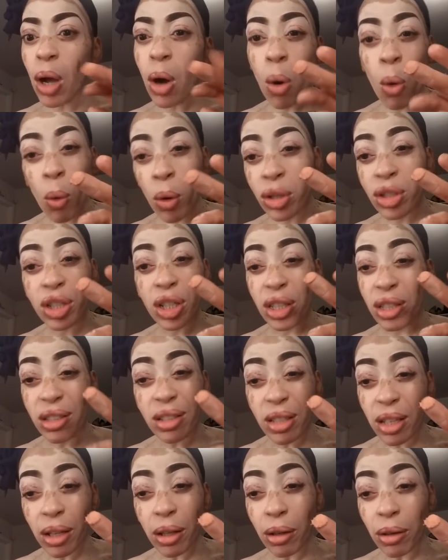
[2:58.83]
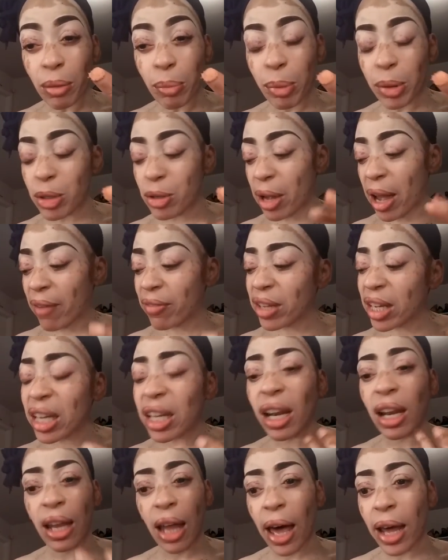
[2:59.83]
orange concealer, but you have to
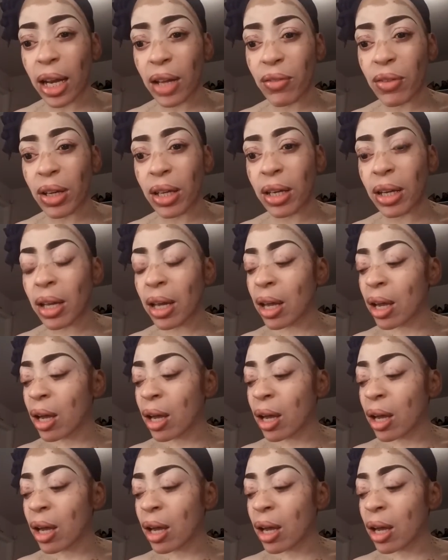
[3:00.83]
get a lot of it.